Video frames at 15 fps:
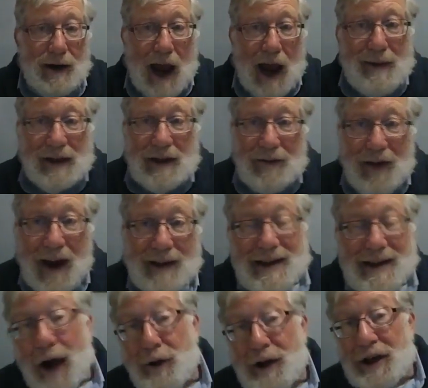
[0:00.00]
Emek Davar is
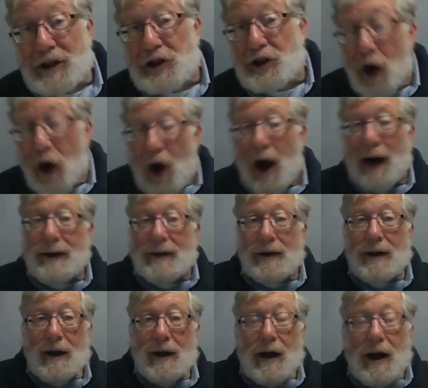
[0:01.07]
now going to talk
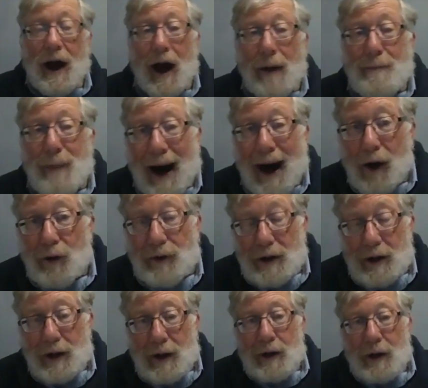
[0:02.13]
about